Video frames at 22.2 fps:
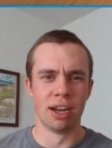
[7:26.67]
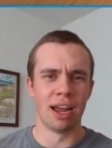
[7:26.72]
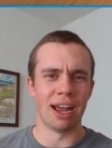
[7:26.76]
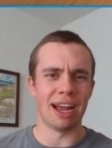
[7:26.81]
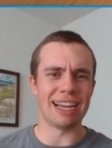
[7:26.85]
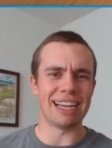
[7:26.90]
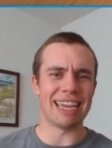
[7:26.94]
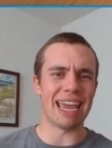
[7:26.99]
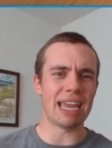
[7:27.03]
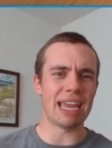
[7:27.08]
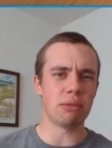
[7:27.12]

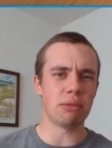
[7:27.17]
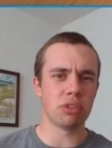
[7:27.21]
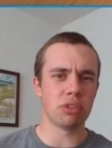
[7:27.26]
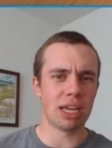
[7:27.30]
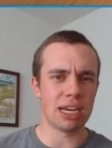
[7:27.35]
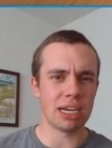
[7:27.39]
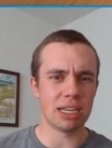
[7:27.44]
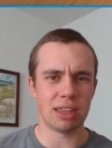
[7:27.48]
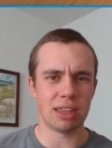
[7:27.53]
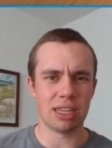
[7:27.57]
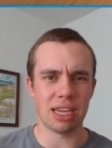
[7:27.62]
a game
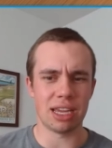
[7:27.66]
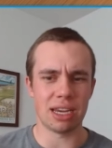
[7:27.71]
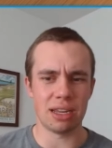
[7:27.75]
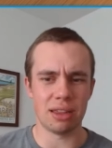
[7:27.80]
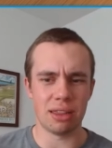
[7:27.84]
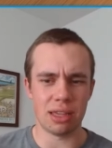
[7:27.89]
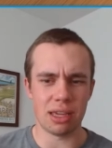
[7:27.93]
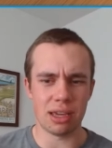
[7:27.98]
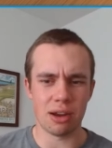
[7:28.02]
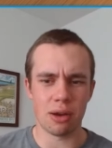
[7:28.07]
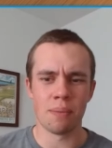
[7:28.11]
late at the end
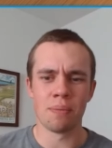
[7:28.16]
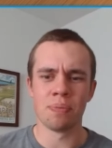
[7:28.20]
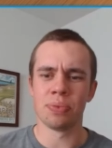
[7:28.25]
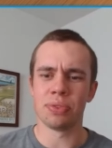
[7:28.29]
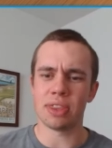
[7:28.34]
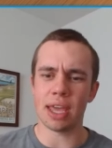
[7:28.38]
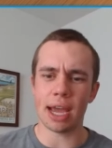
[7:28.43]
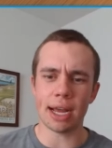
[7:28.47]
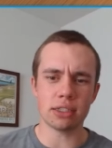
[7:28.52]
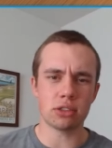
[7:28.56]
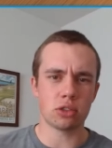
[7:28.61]
of the year,
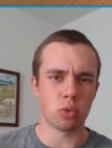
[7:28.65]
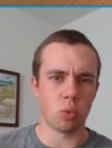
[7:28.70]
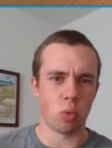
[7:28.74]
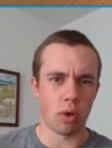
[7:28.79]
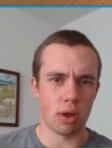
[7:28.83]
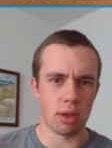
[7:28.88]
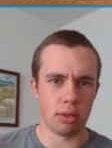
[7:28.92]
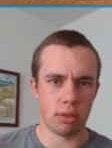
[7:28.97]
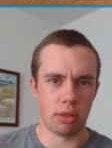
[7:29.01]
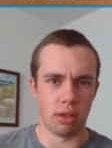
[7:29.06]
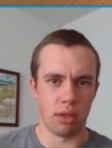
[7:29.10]
that's
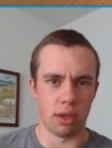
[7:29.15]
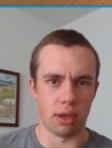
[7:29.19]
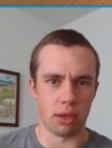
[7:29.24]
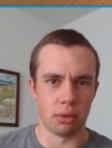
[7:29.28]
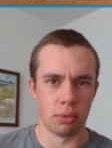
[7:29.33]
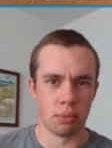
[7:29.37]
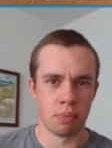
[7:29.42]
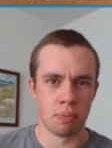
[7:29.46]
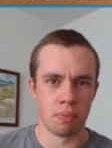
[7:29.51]
one thing.